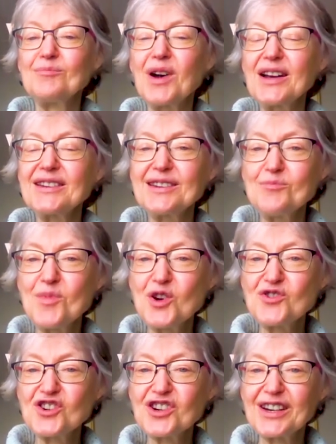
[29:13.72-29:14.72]
Minds in
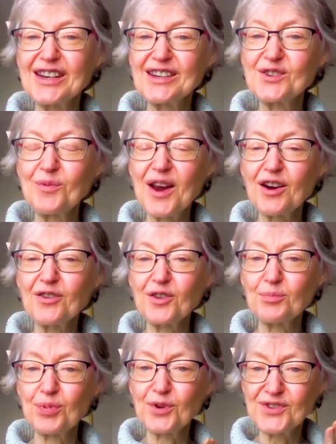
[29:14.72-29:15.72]
Motion is where
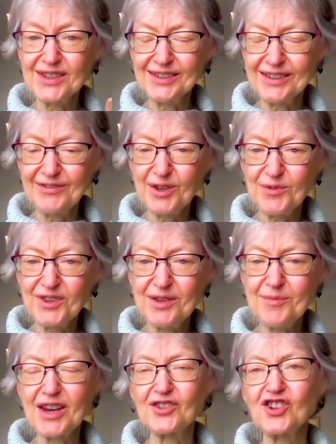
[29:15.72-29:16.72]
the person living with
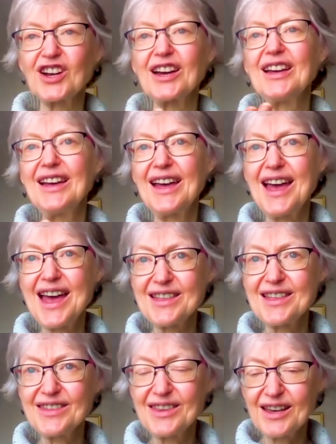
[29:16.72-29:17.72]
dementia
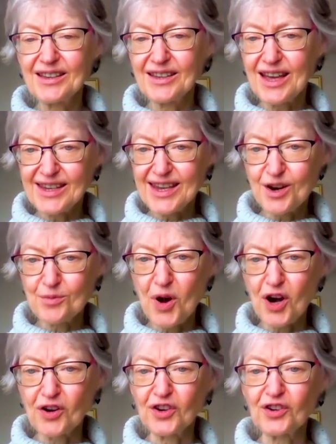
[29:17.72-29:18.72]
and a care
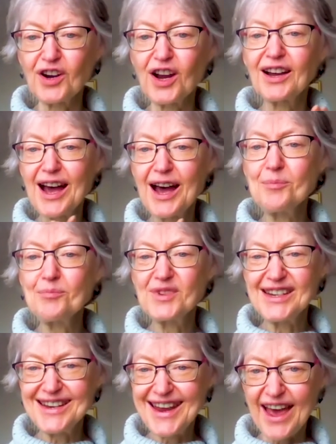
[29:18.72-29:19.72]
partner
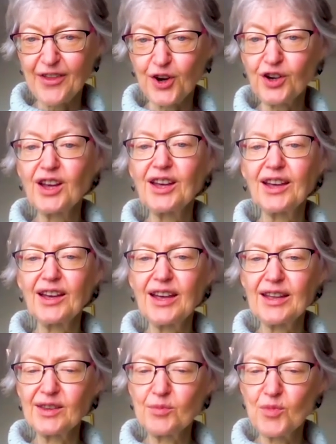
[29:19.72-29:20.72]
come together.
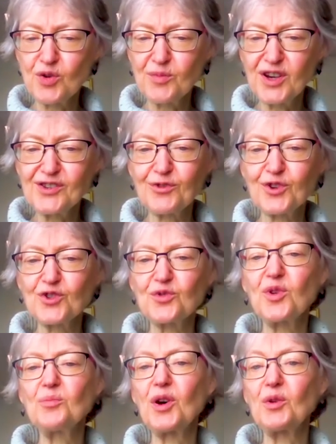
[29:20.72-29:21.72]
At the moment, it's
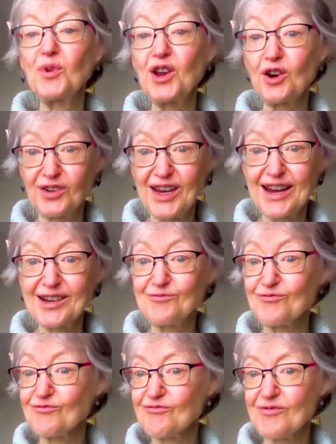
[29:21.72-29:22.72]
virtual, but we are
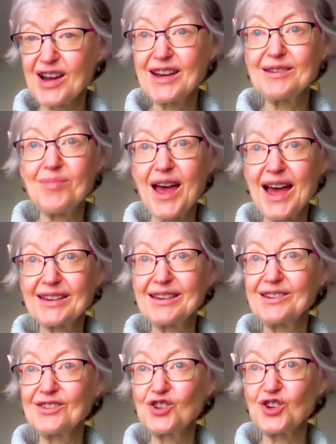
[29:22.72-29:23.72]
getting right
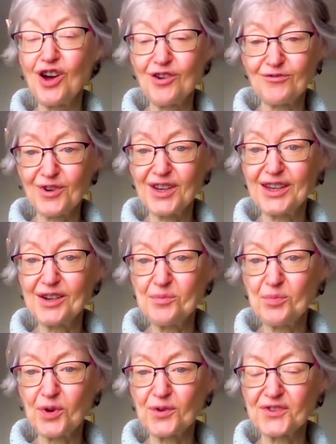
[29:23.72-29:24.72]
back into offering it
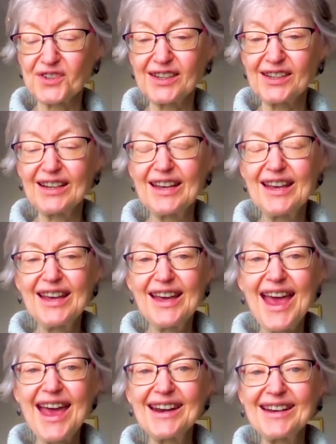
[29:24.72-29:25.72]
in person.
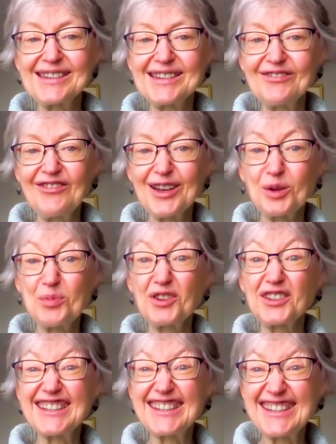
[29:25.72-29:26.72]
And it's
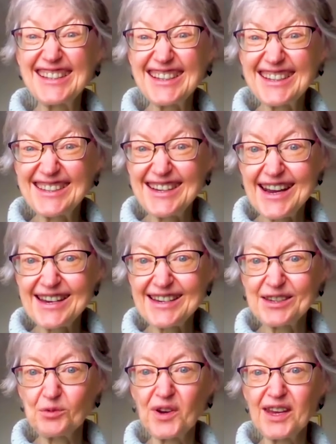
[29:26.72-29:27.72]
available 6
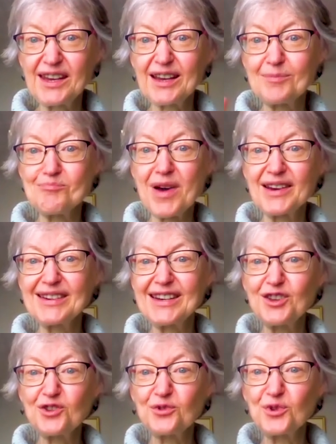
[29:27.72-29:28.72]
days a week,
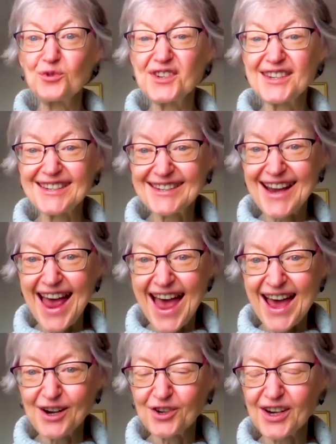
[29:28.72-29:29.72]
Monday through
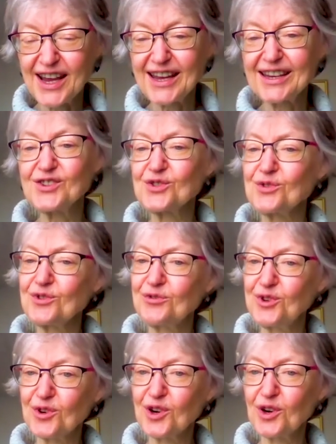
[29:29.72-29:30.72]
Saturday. So
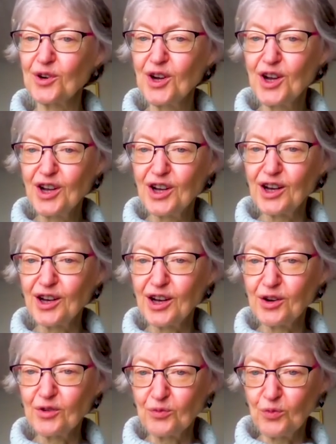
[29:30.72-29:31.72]
if you're
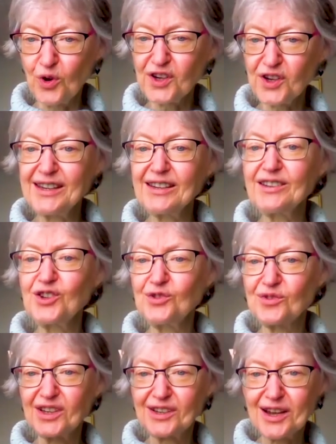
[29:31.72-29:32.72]
working,
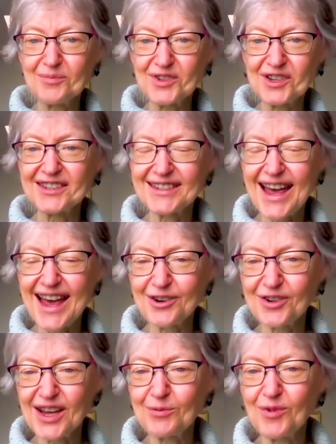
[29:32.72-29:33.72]
you can come to the
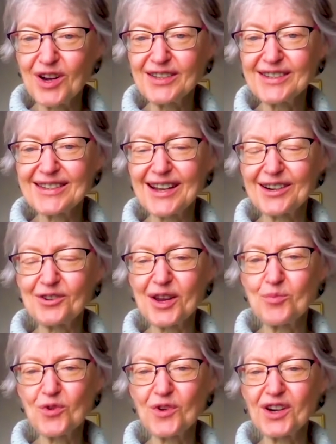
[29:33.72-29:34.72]
Saturday one,
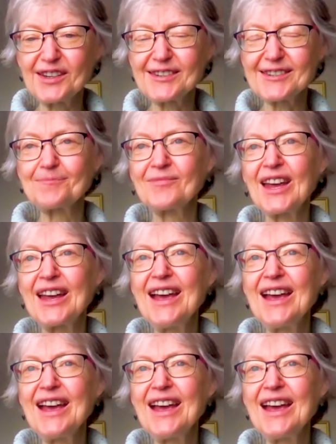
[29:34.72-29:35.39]
Saturday mornings.